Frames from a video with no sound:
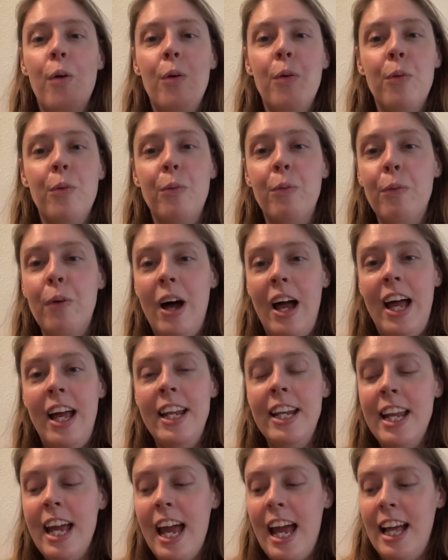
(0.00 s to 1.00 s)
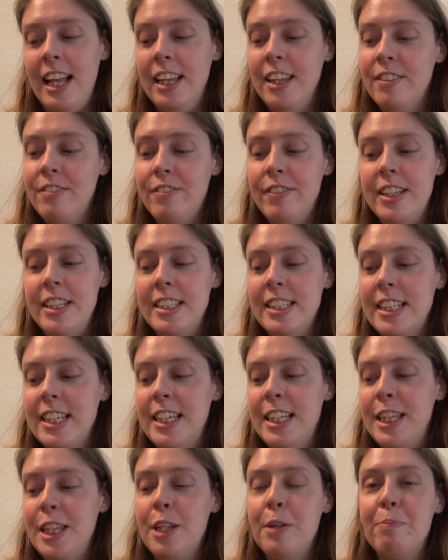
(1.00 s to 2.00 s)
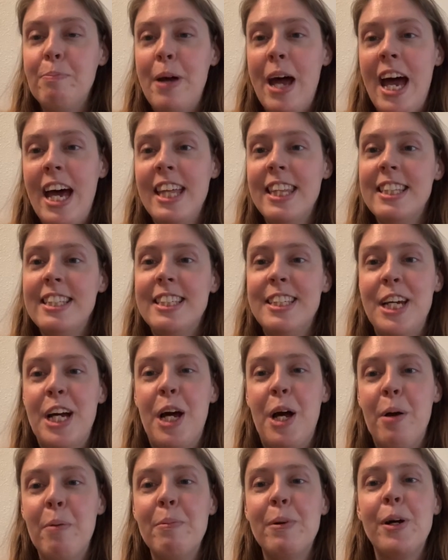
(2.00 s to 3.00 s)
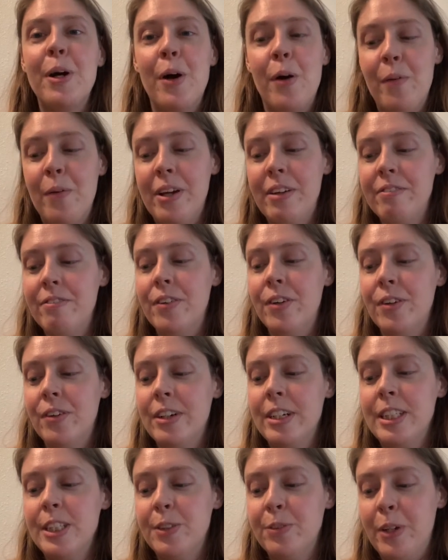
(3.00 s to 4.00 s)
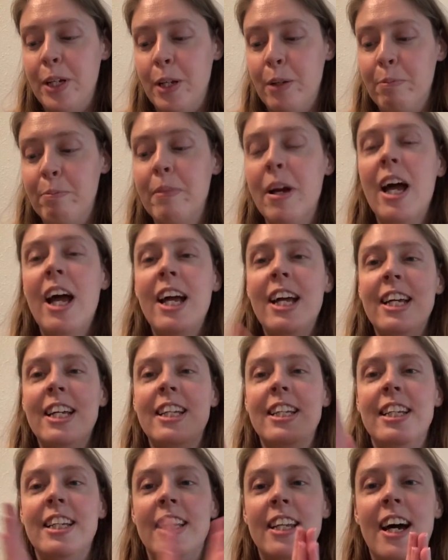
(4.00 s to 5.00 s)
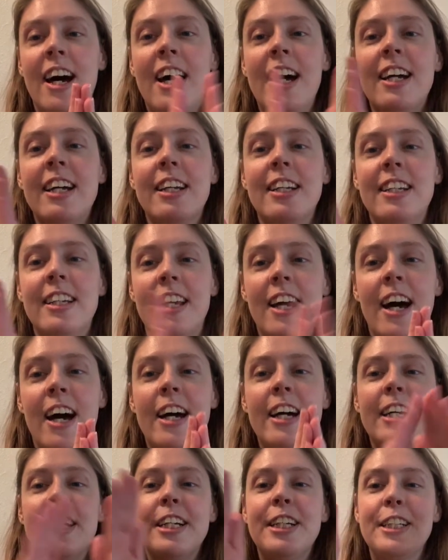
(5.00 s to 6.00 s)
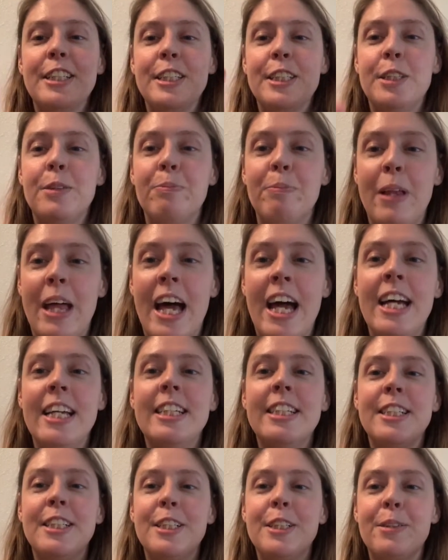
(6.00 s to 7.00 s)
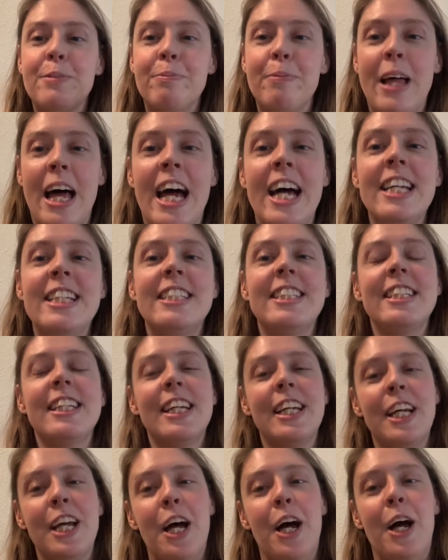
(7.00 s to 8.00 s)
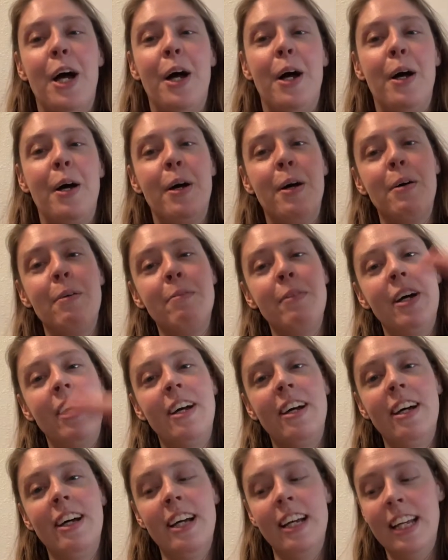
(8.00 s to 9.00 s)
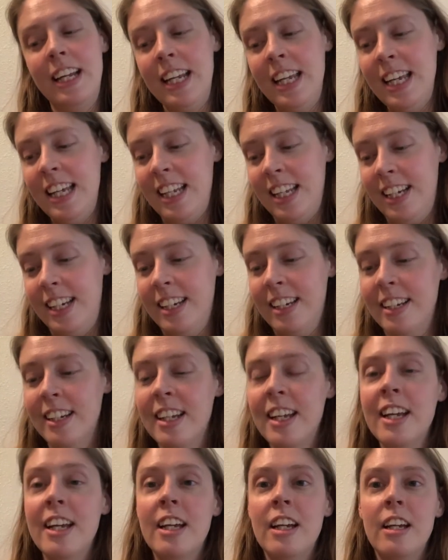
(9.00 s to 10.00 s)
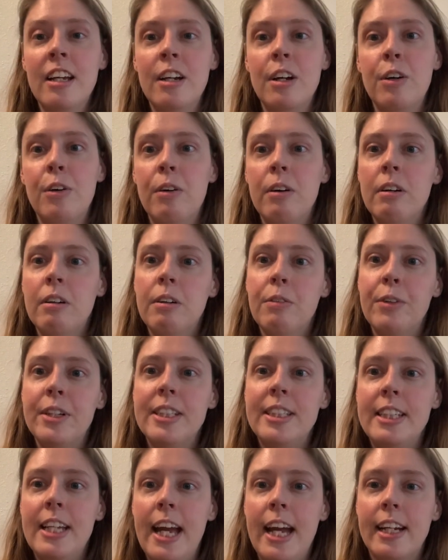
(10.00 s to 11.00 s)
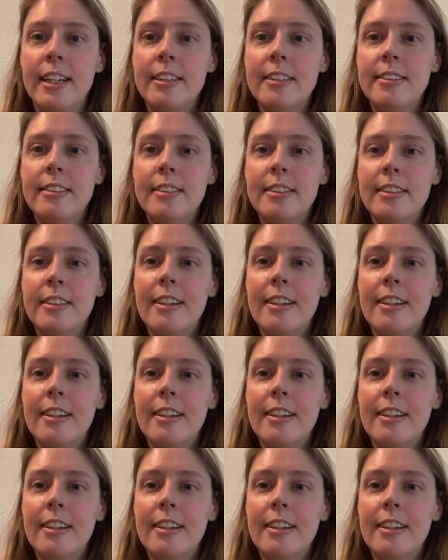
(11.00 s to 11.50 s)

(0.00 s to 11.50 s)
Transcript: One elephant in the bathtub going for a swim. Knock, knock, splash, splash, Come on in. What's next?